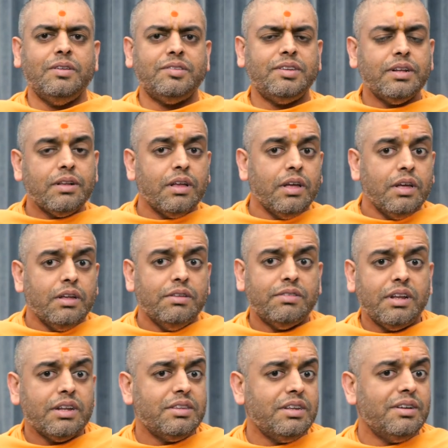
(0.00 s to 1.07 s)
Still,
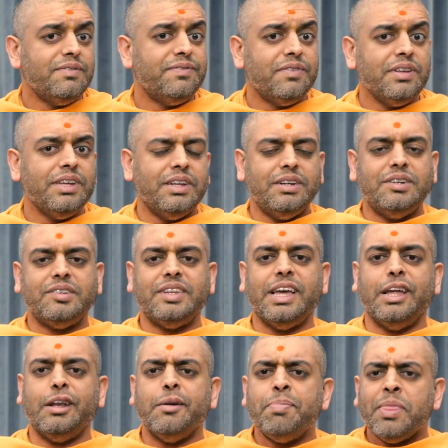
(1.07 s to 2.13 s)
Janak didn't fully
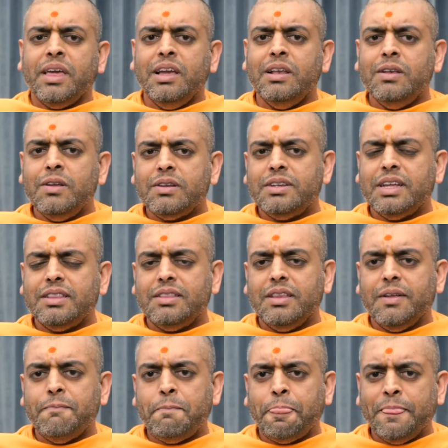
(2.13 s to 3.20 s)
understand. He looked at
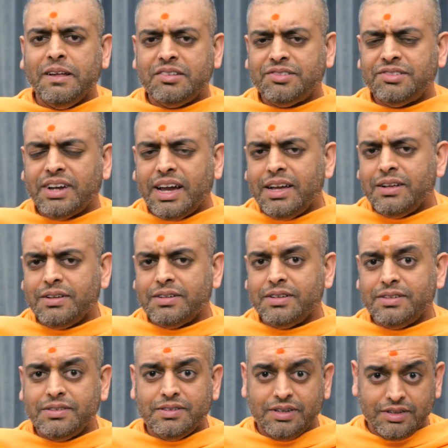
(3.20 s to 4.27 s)
this child,
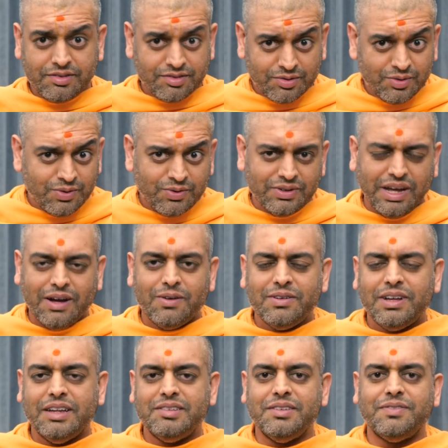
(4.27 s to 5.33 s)
his guru
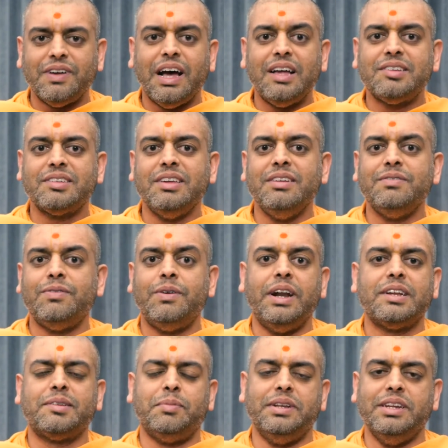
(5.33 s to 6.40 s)
now, as if asking for an
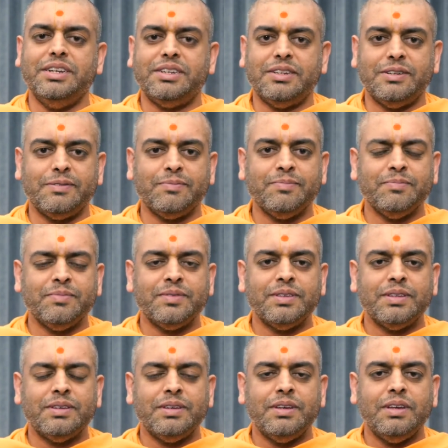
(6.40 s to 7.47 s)
explanation.
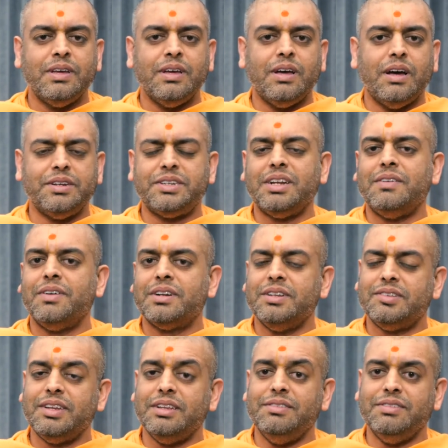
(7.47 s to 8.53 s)
Ashtavakra
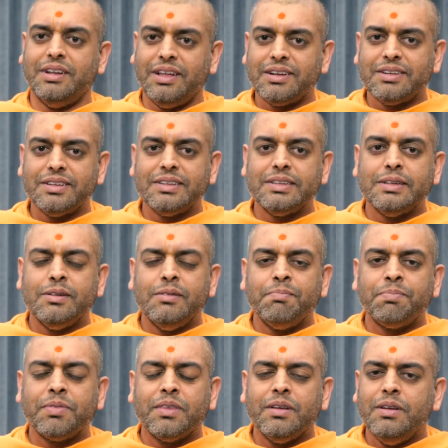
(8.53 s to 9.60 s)
said, Janak,
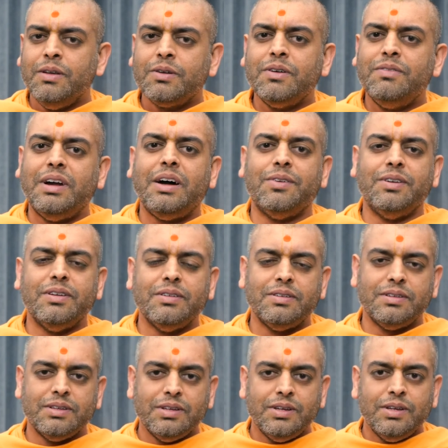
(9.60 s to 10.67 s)
look around.
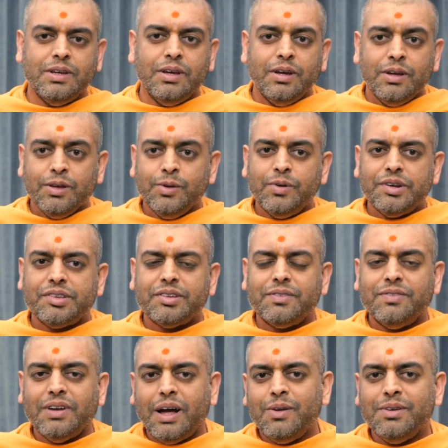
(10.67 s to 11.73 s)
You are
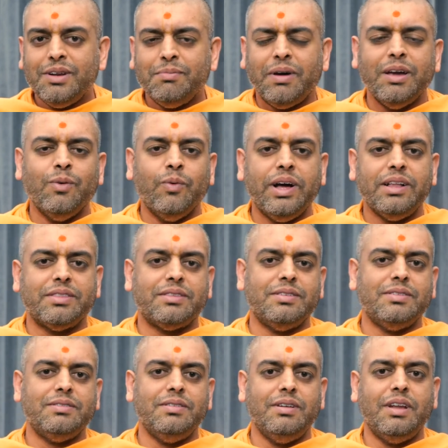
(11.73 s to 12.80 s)
surrounded by wealth,
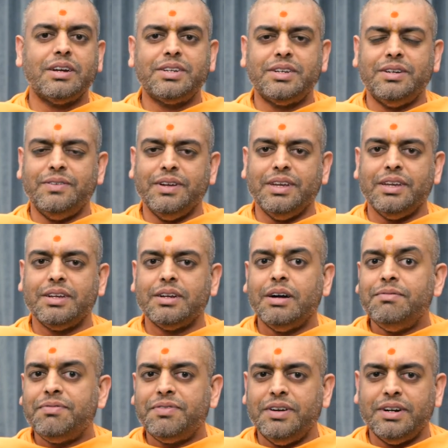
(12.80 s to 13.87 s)
luxury,
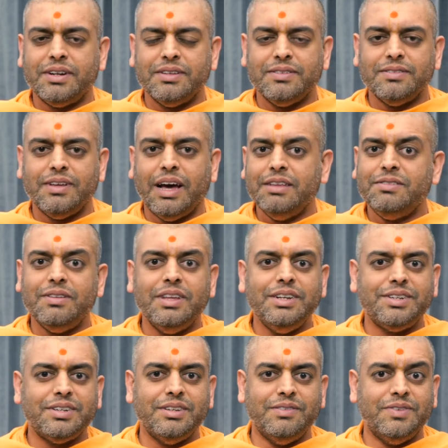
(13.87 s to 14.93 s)
comfort,
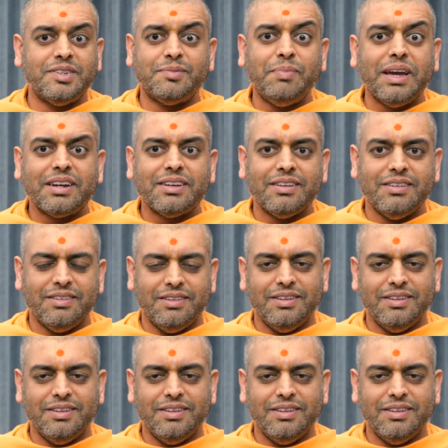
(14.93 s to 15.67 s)
adulation, respect.